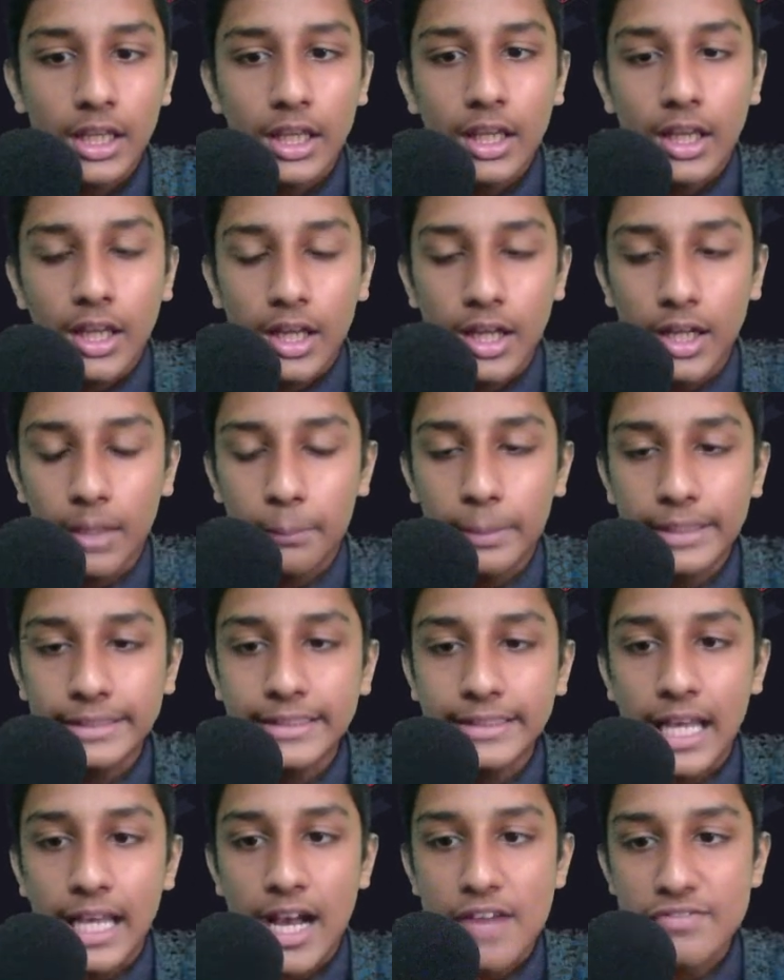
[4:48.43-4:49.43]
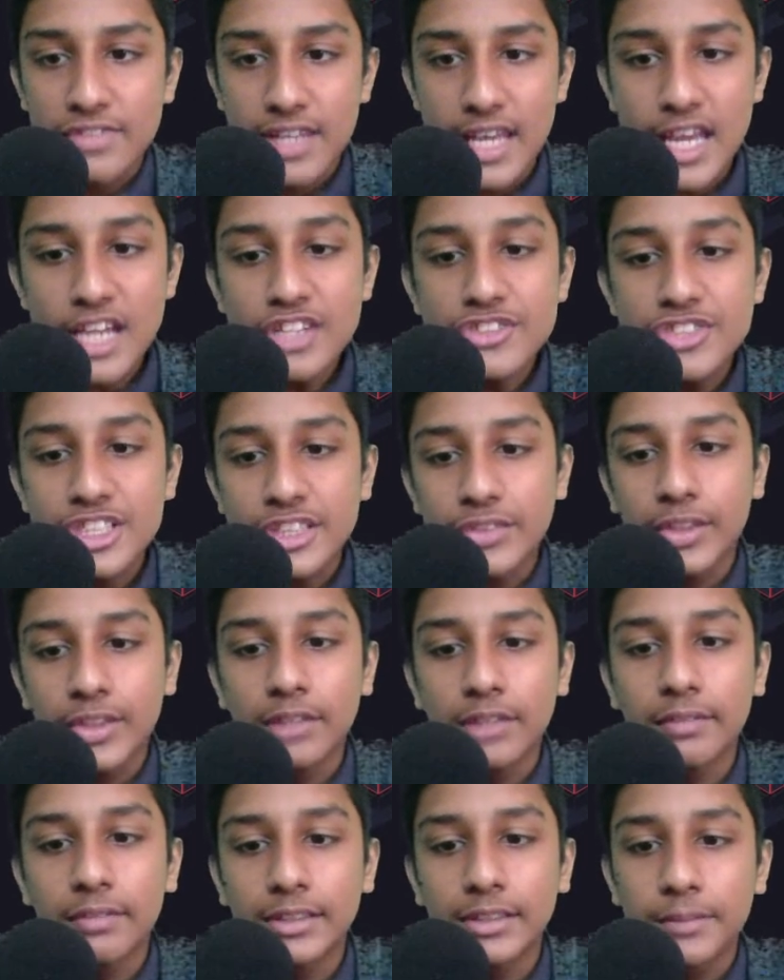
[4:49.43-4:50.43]
But yeah, after
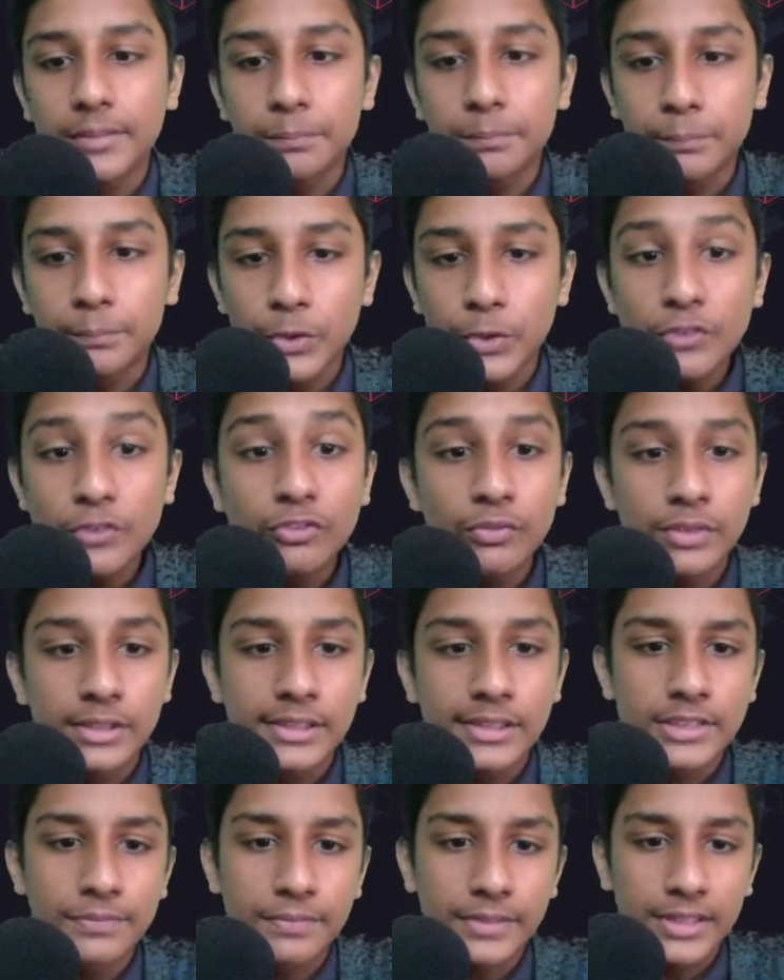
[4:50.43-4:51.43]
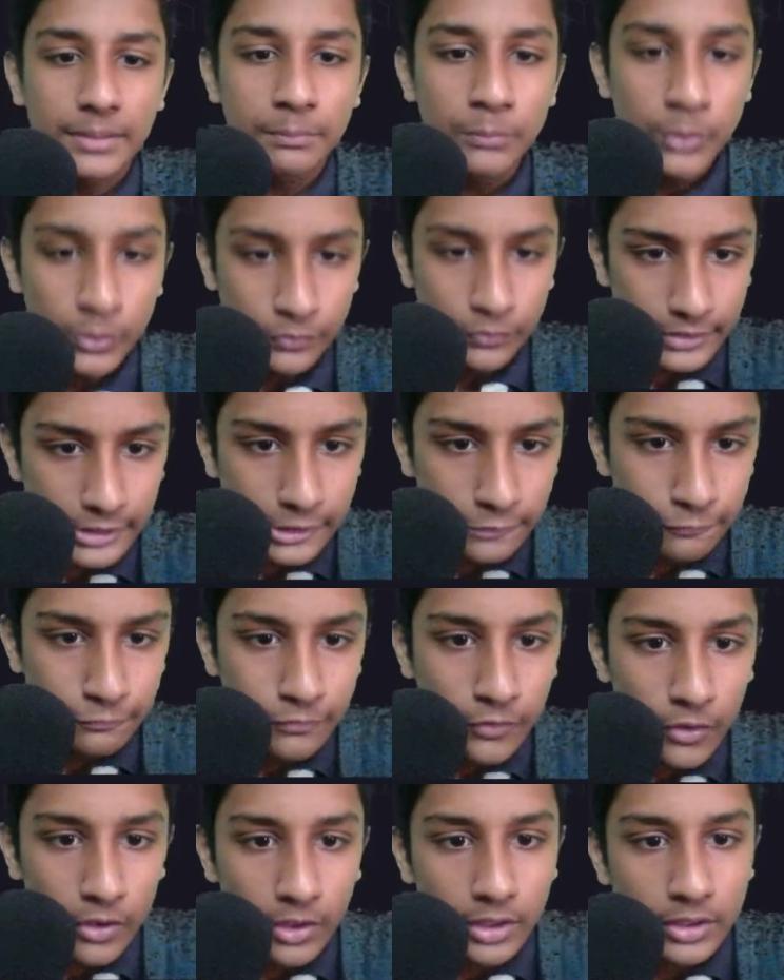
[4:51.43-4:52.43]
hg3, Vidit proved with the move
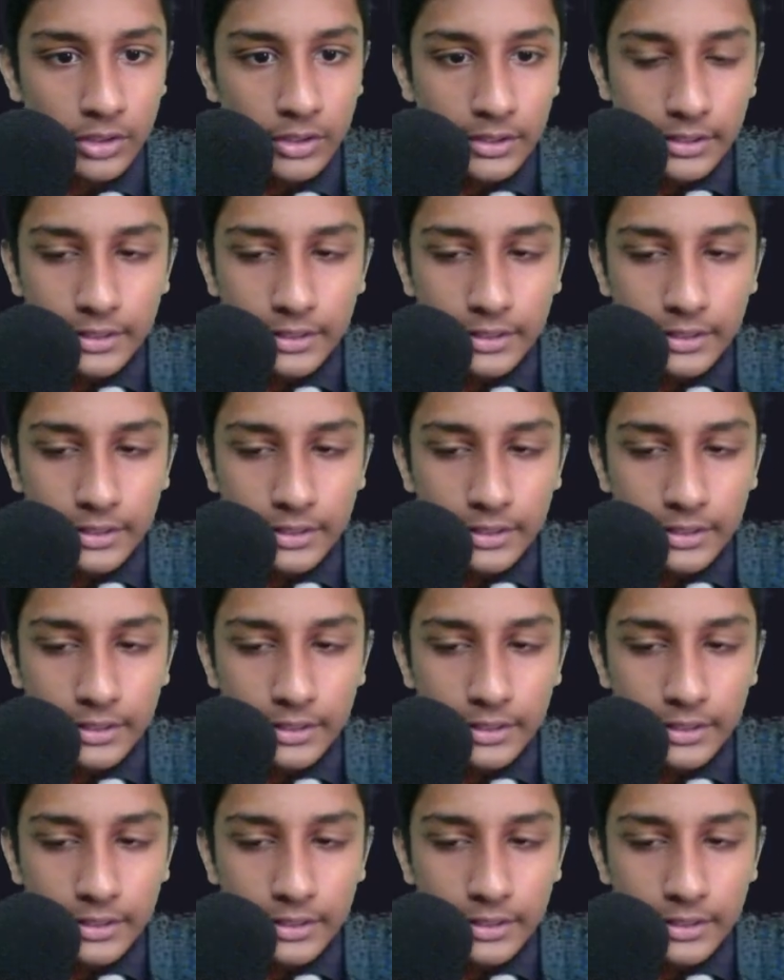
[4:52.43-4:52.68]
e4,